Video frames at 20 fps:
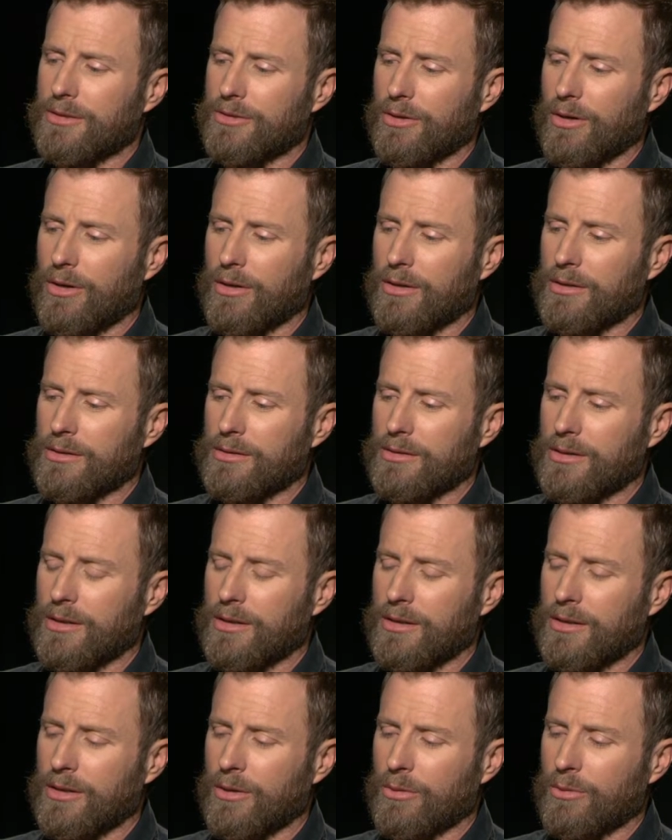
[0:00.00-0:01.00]
heart is,
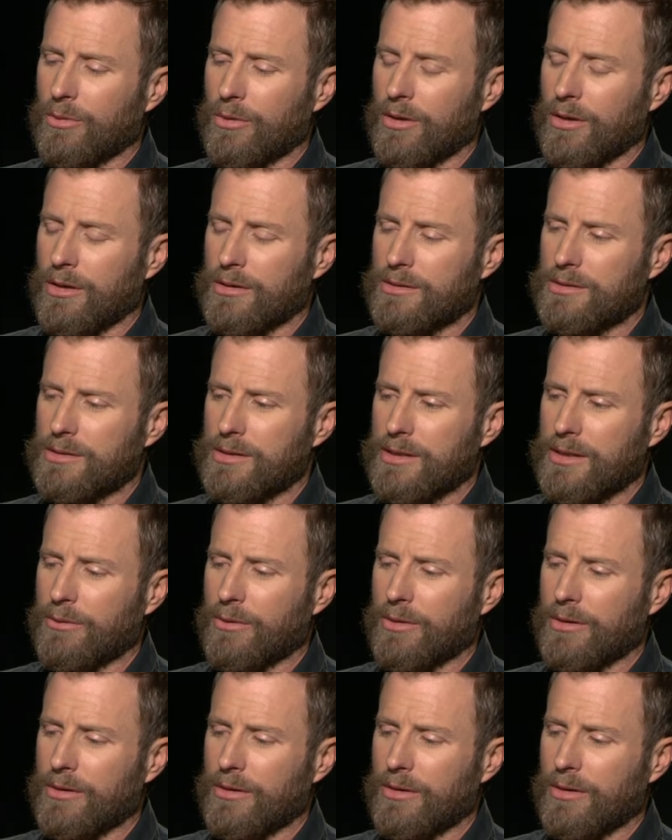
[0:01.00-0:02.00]
you know, really on his sleeve
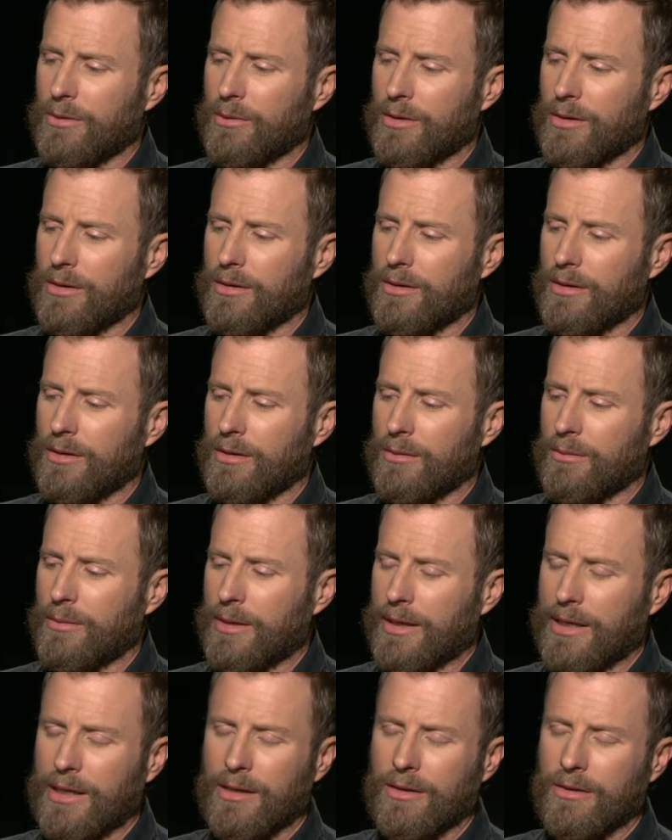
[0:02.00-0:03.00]
in the
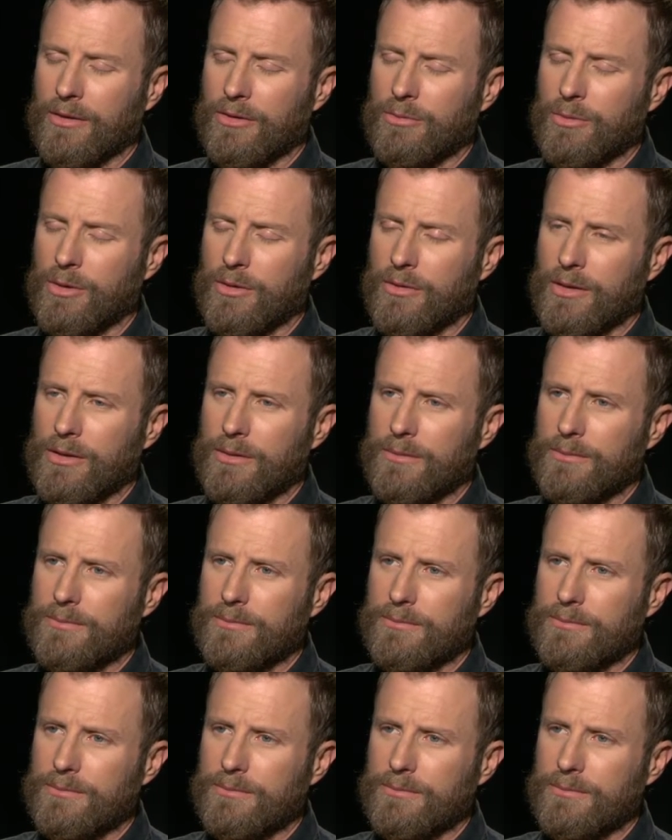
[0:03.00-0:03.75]
making of this movie.